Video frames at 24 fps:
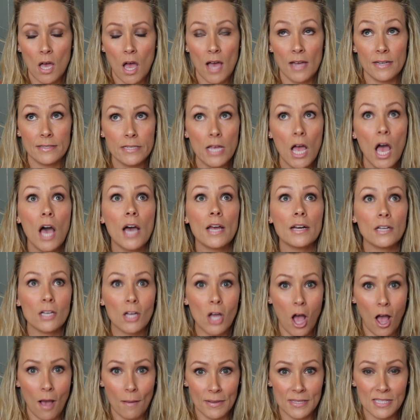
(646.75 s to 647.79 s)
a ton of
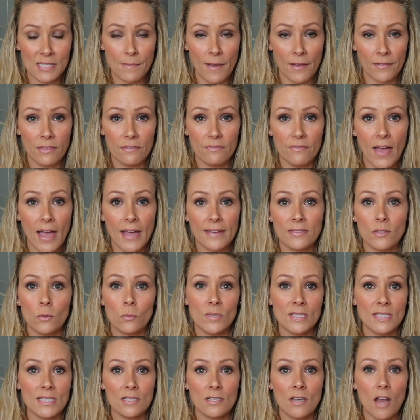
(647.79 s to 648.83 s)
comments about the fact that
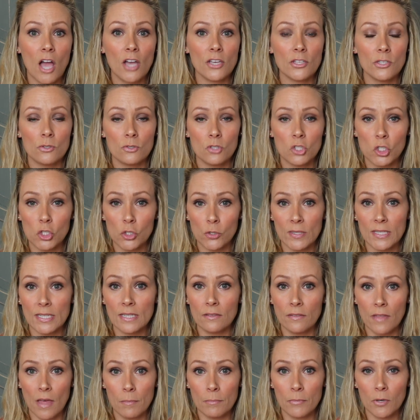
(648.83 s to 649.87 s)
we did not use
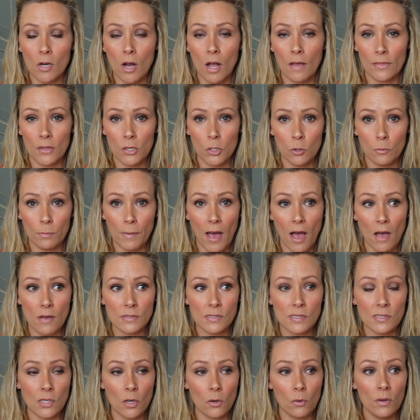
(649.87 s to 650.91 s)
treated lumber on the hoop
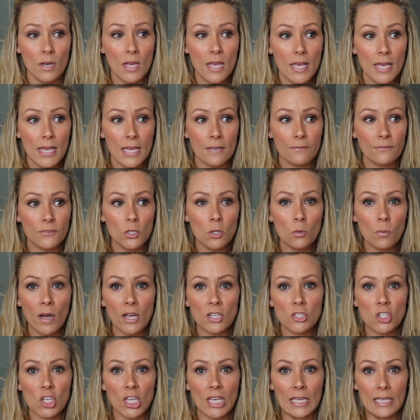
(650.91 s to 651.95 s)
house. So if you
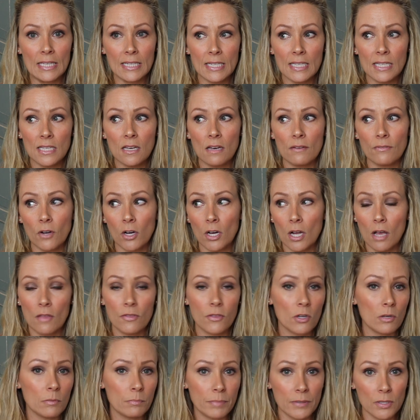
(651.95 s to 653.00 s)
watch any of our
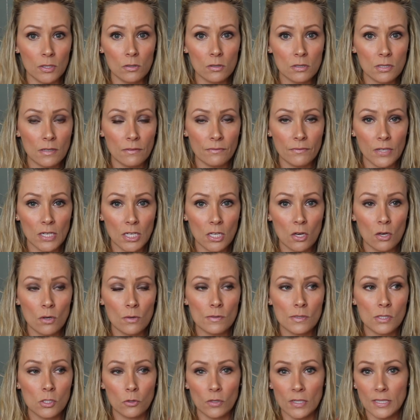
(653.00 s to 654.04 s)
other build
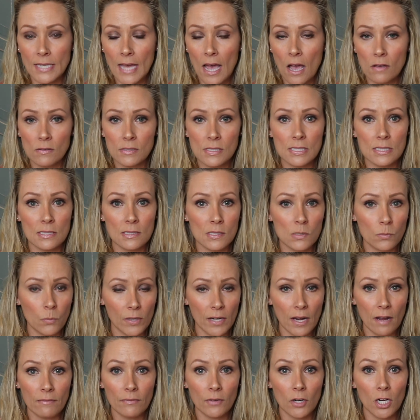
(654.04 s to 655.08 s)
videos, greenhouses,
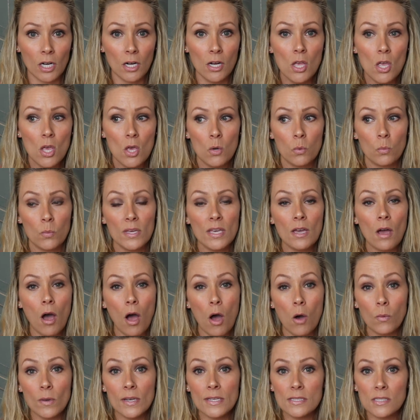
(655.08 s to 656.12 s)
whatever, we
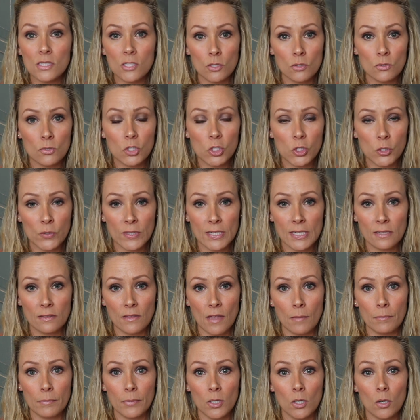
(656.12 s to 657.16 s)
always use treated
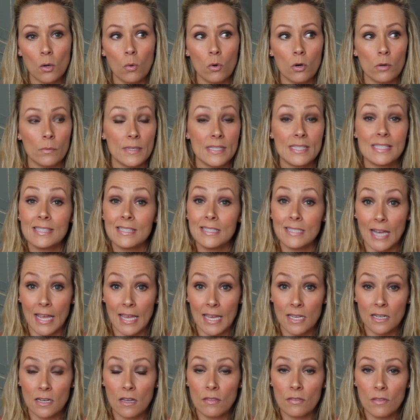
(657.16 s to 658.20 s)
lumber or we
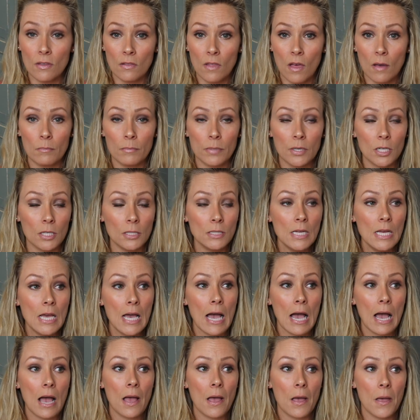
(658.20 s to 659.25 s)
stain the lumber.
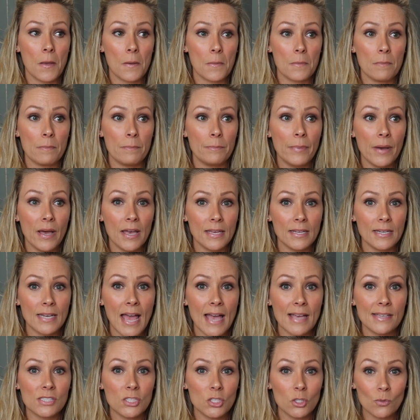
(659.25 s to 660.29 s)
Um, but
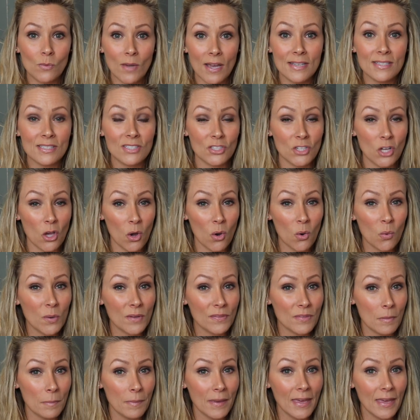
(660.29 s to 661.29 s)
as you guys know, with the